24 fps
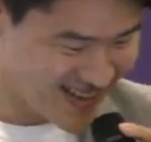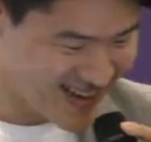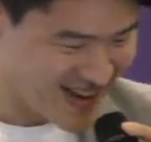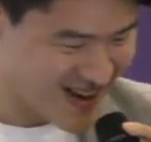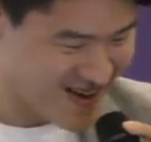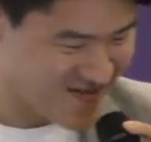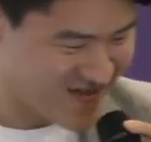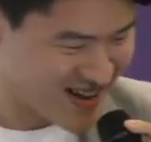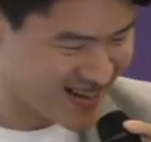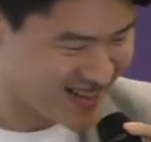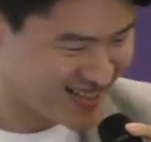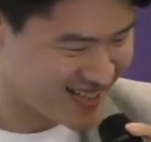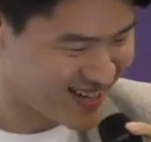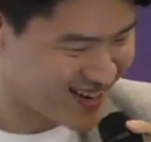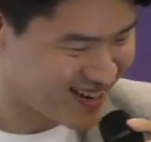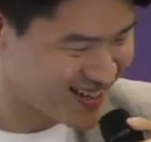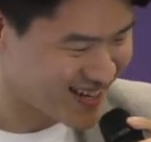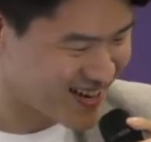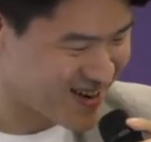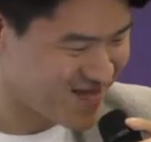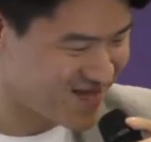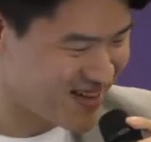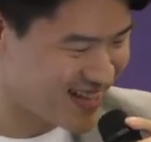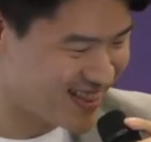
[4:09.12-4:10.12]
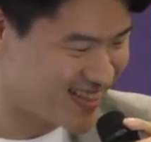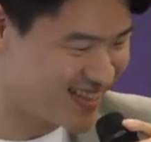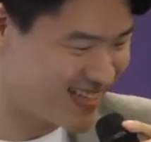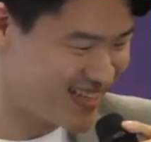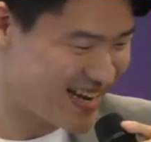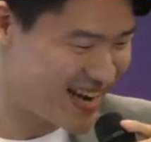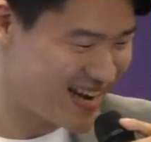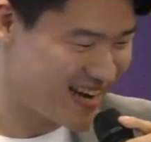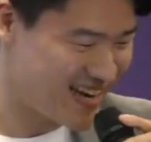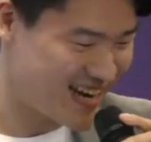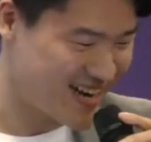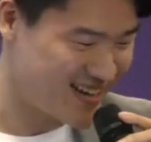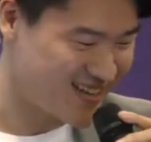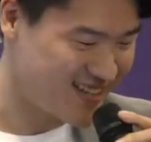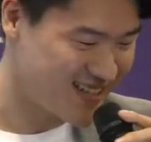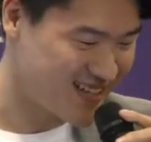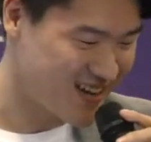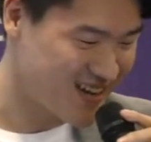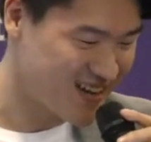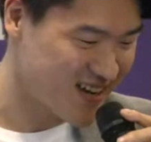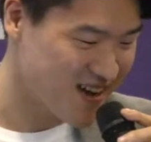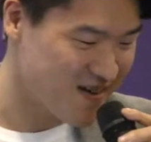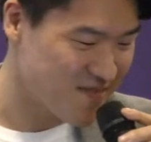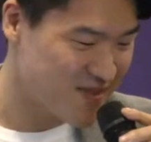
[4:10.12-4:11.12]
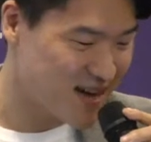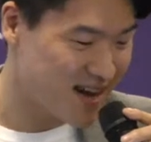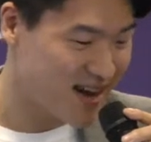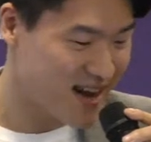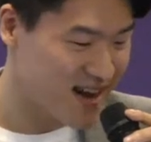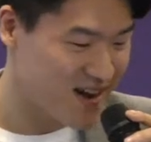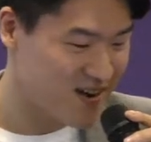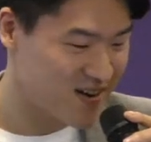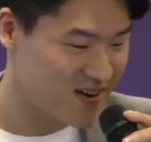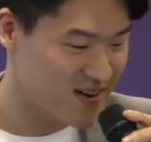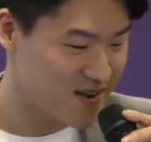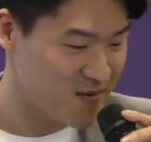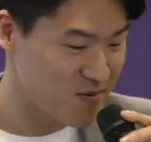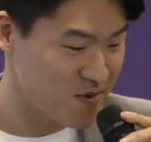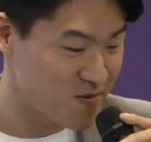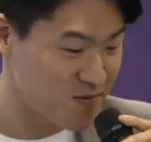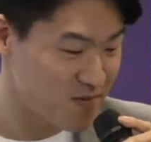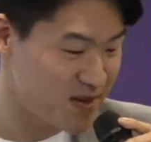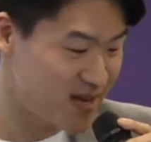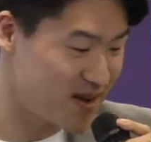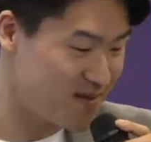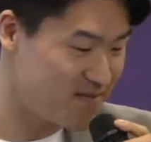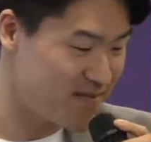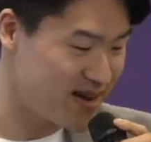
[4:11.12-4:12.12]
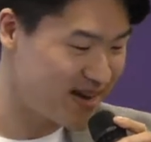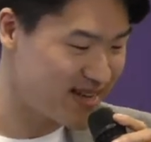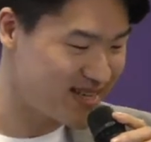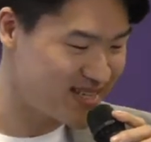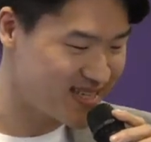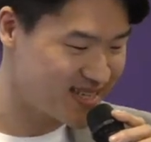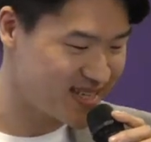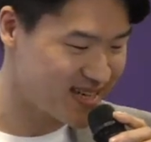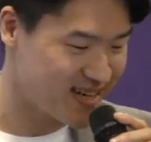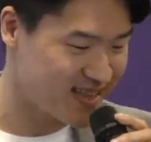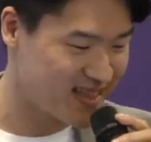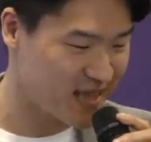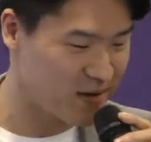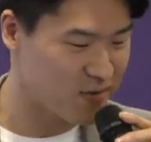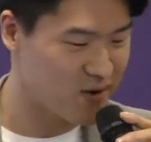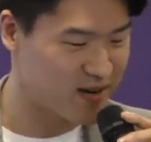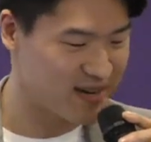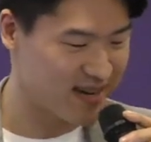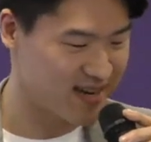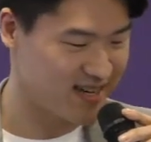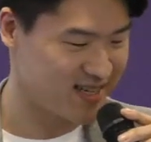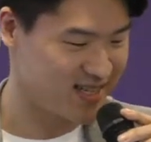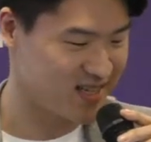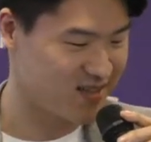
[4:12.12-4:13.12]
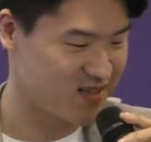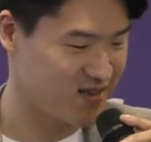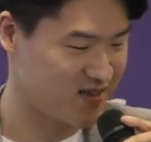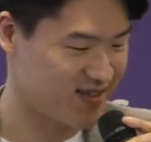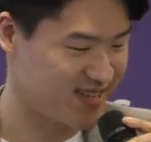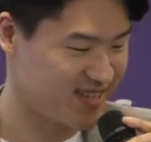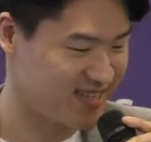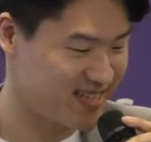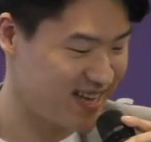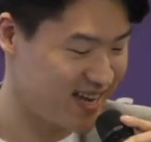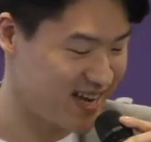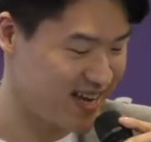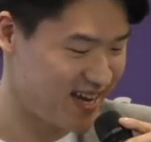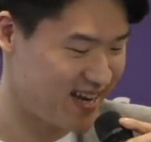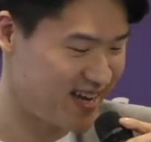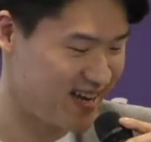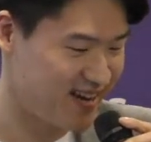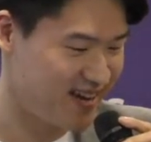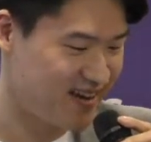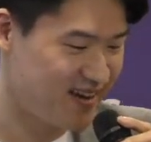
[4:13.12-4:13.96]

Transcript: About talking about the night out, talking about how it would be amazing and that would get us through the day.